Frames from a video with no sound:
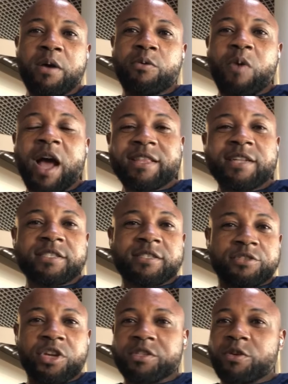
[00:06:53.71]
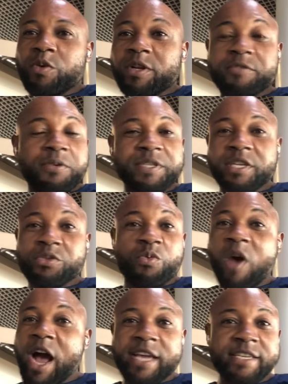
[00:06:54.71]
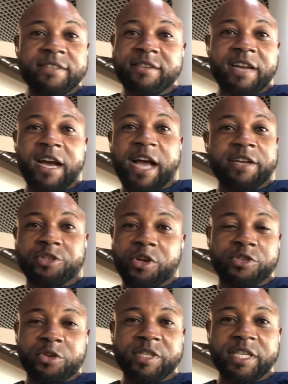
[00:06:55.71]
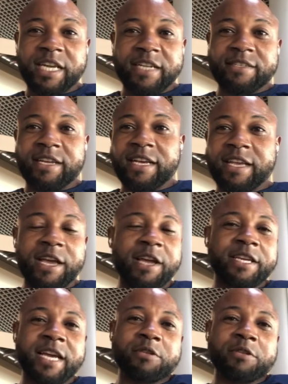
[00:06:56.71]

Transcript: Why, that is just one of the reasons why I just saw this and I